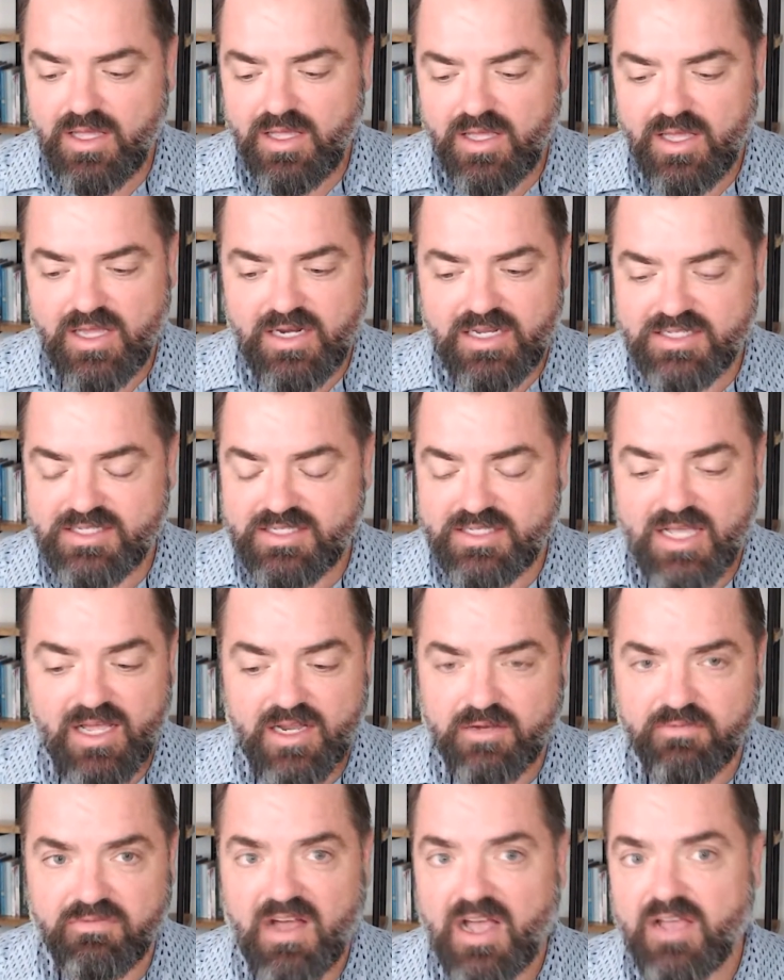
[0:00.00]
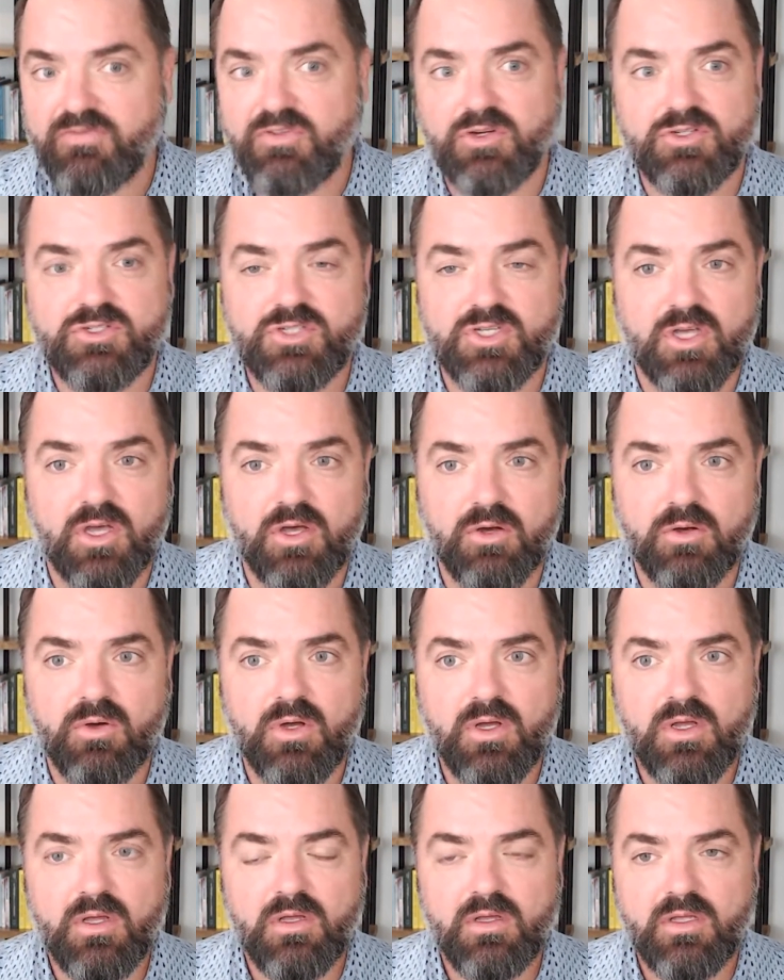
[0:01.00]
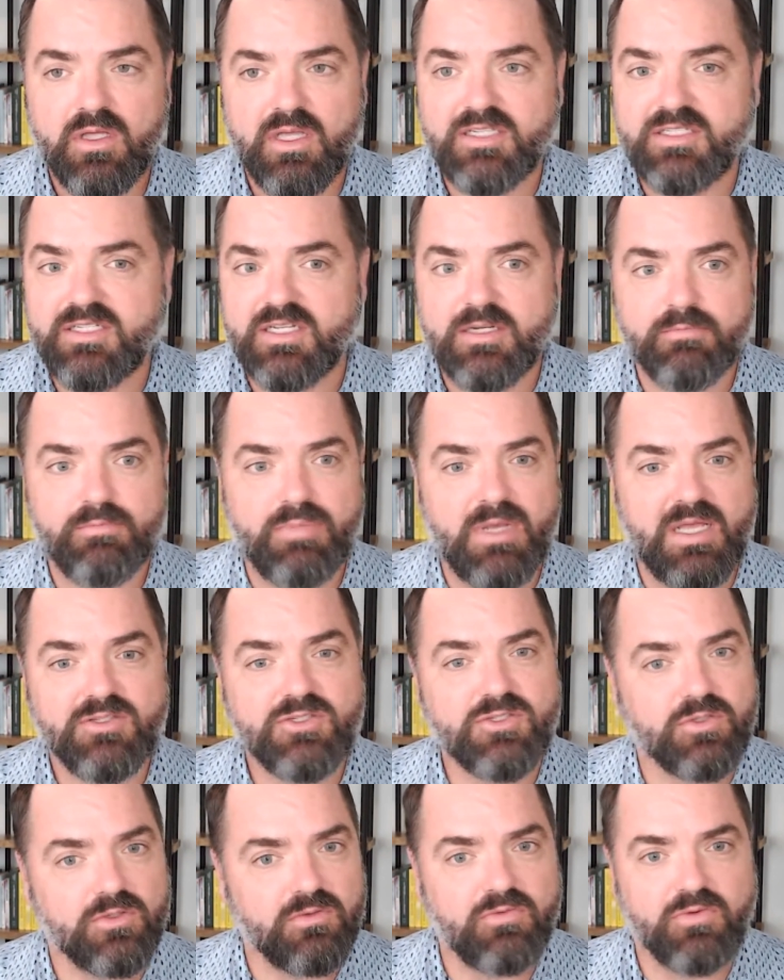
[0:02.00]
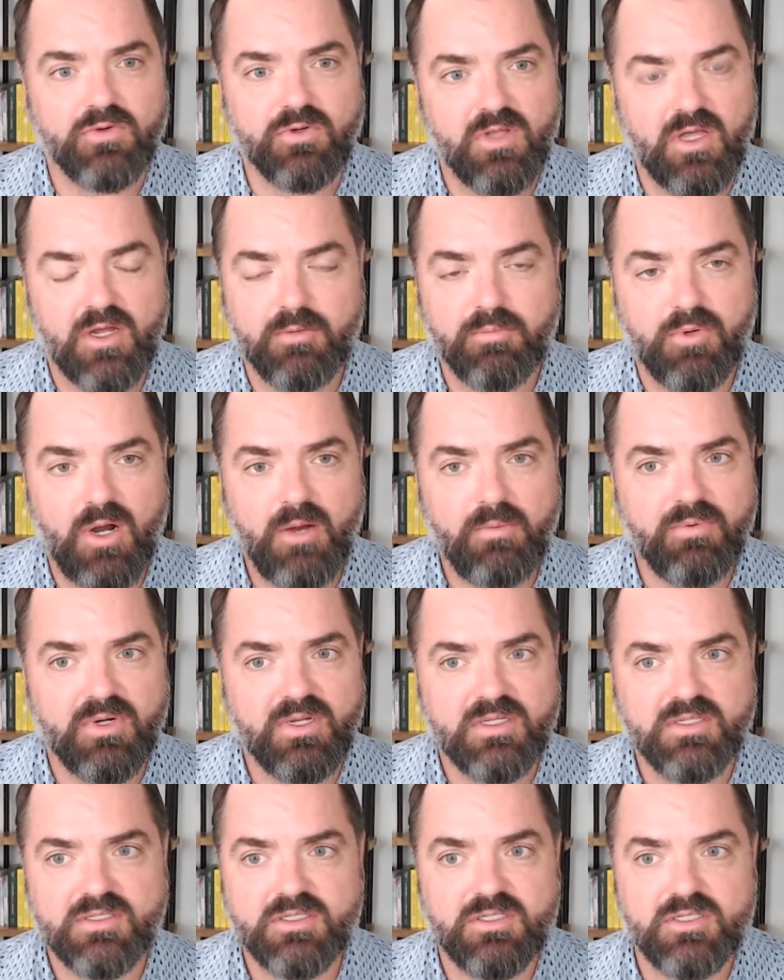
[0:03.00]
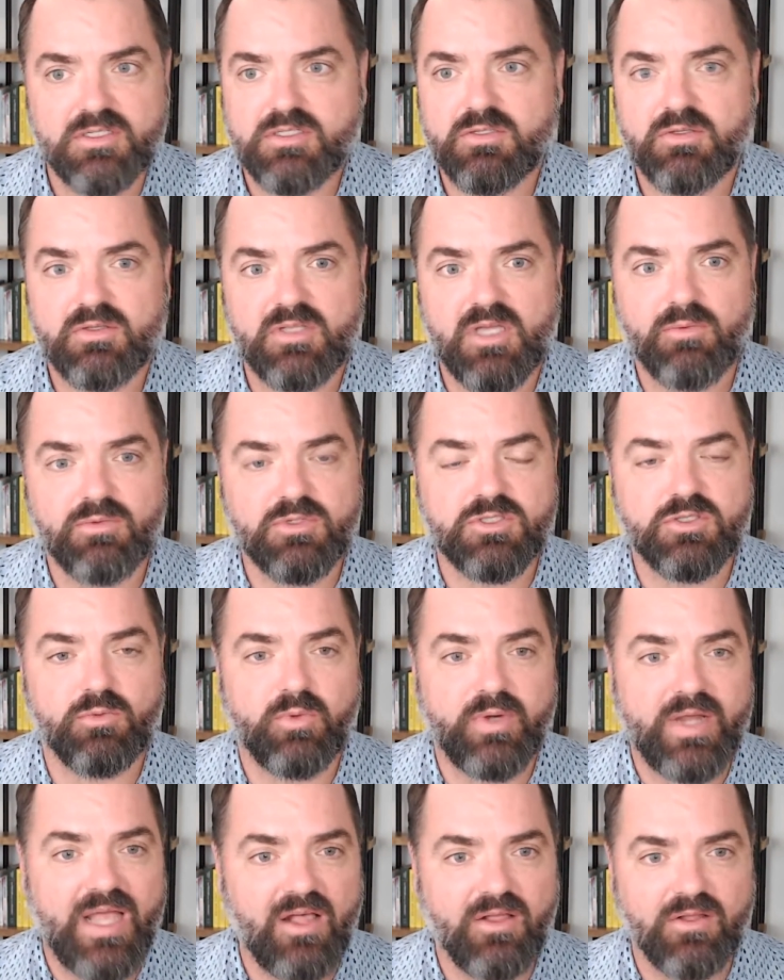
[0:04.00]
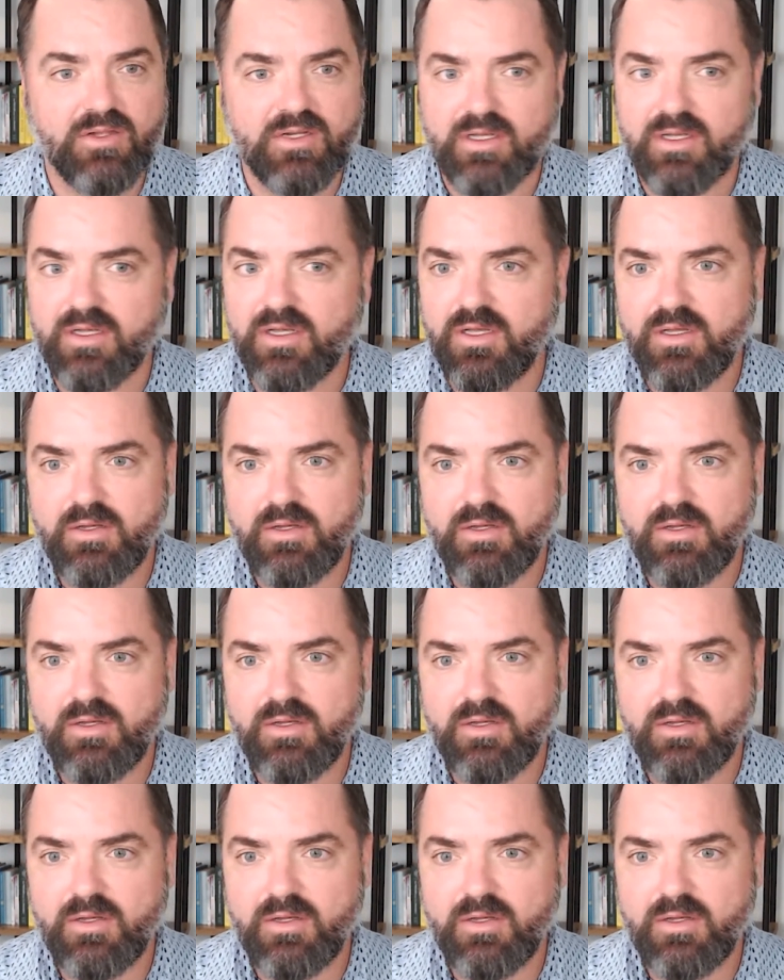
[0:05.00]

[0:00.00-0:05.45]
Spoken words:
And he said 5 years ago, it didn't pencil for a lot of properties. That was the reality.